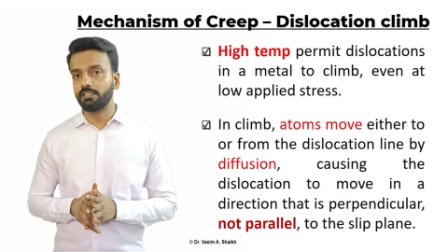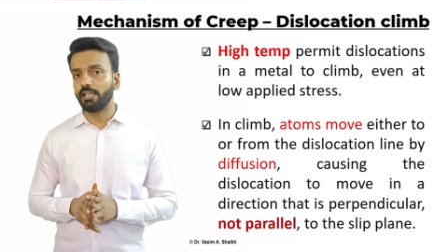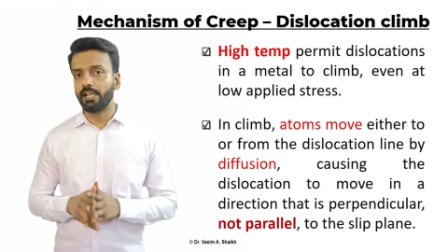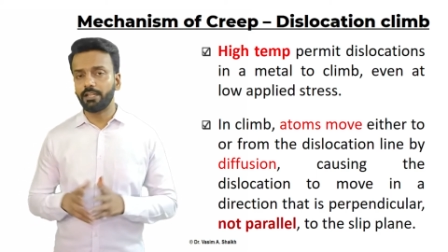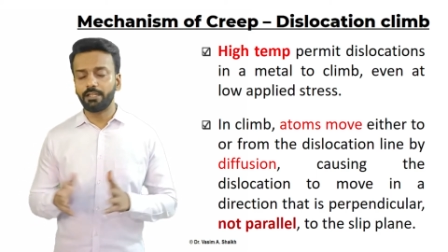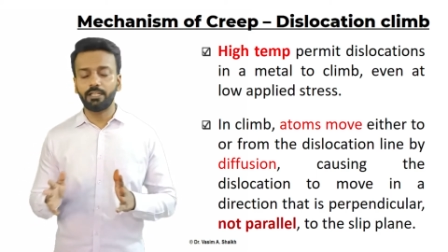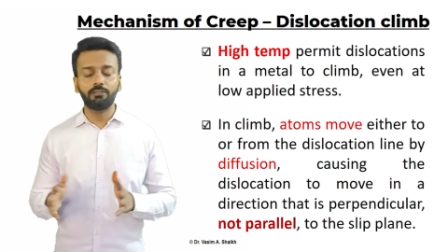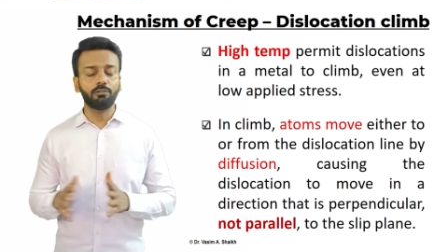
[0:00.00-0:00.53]

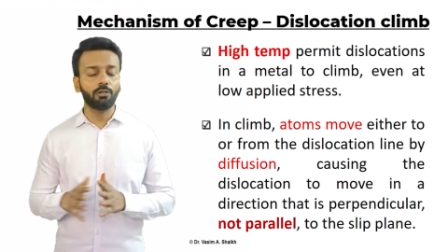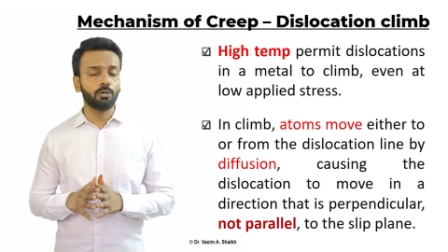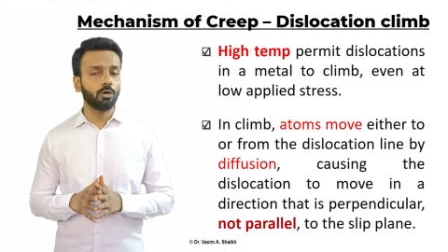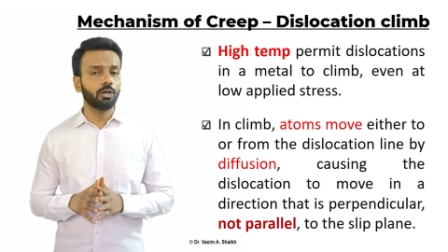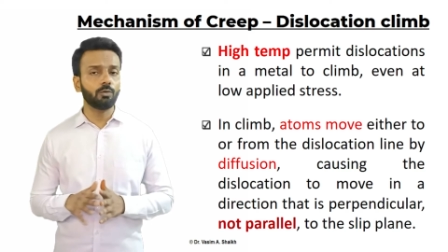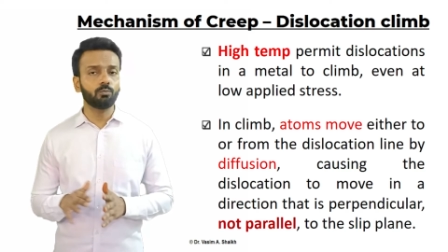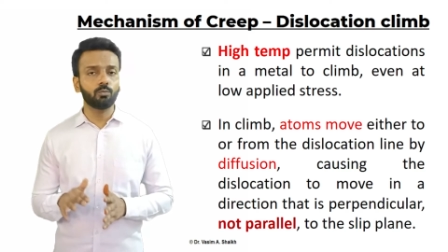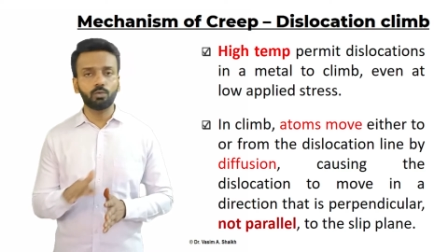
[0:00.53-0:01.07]
and it will
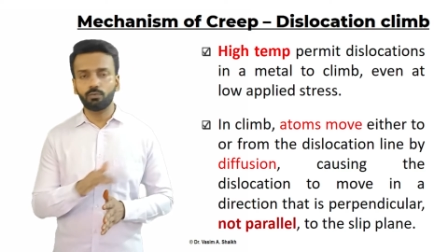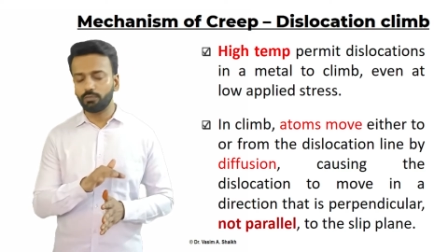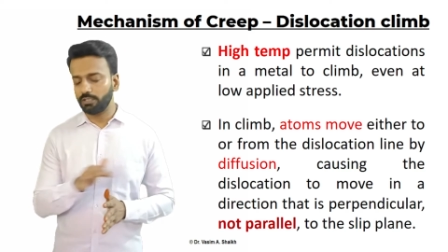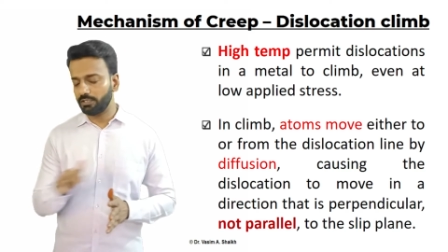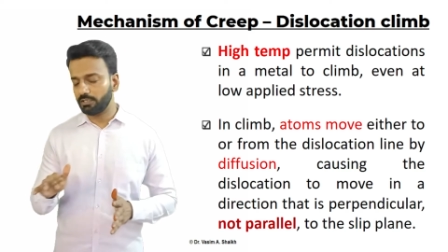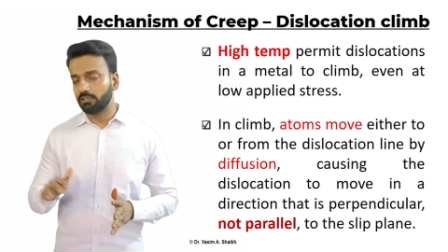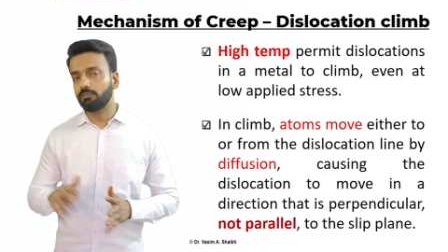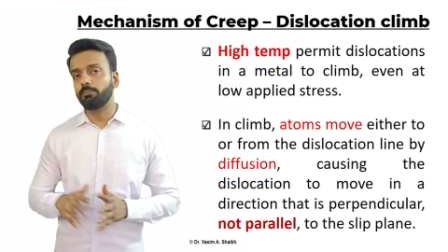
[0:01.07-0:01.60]
not move
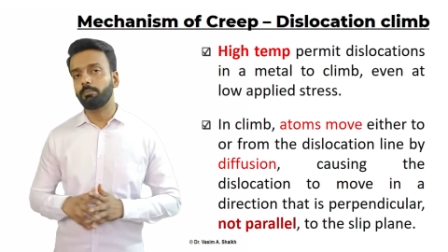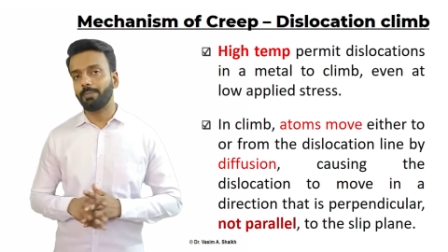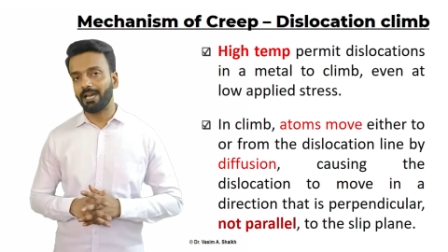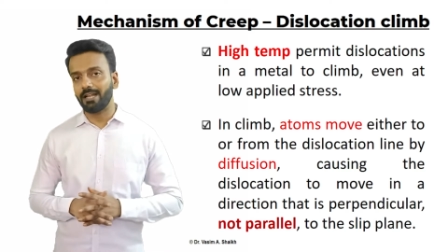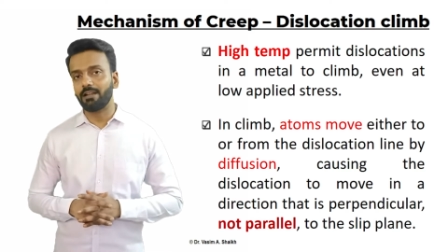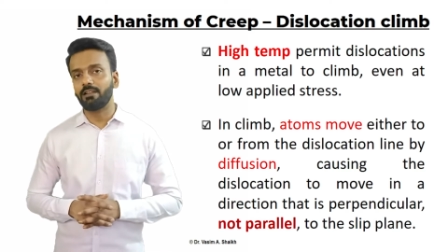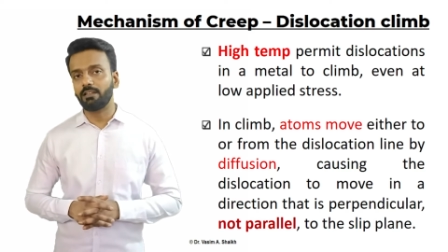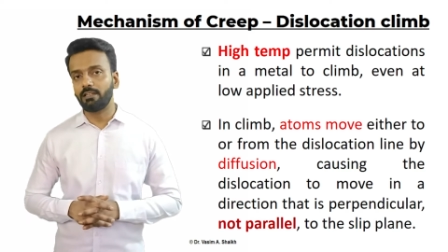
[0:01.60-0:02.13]
in a
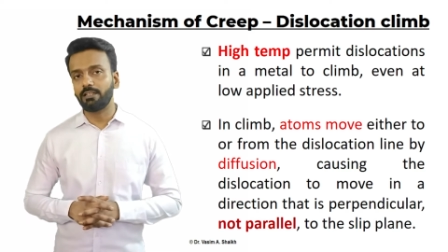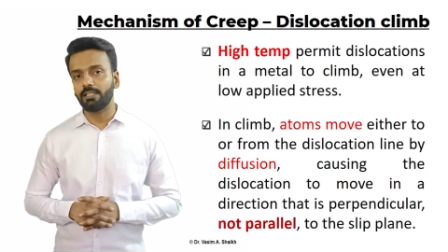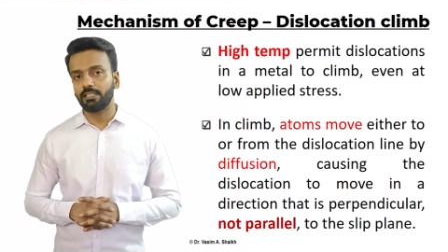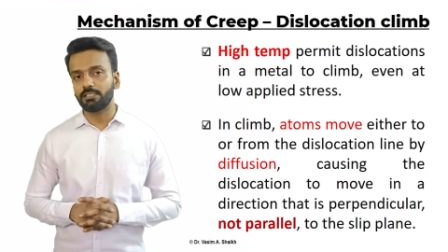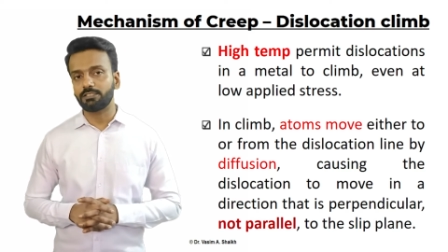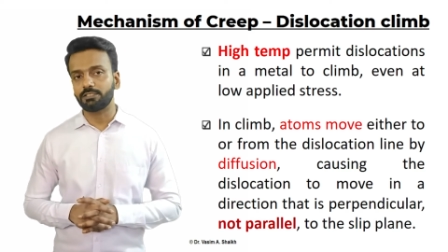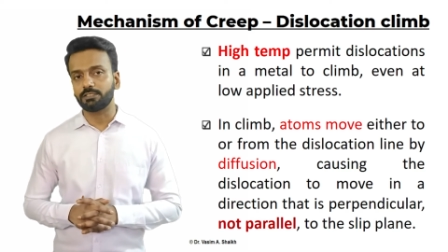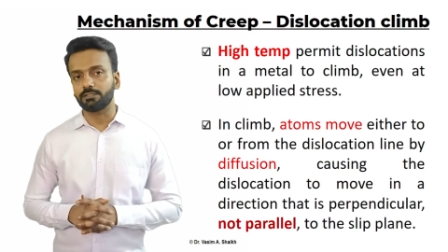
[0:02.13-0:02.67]
parallel
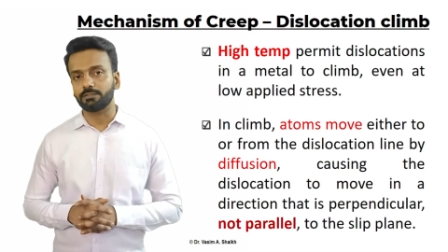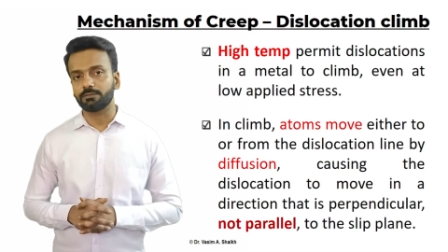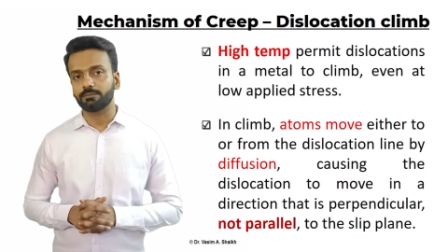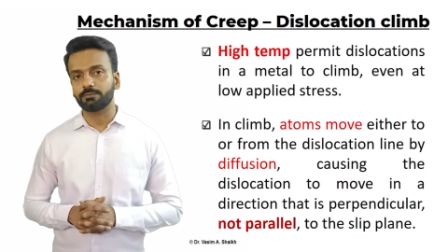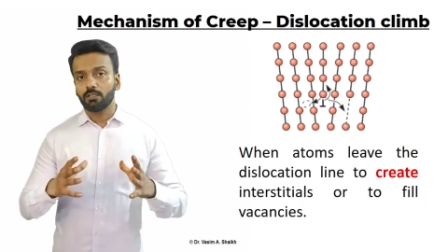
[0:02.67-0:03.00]
direction.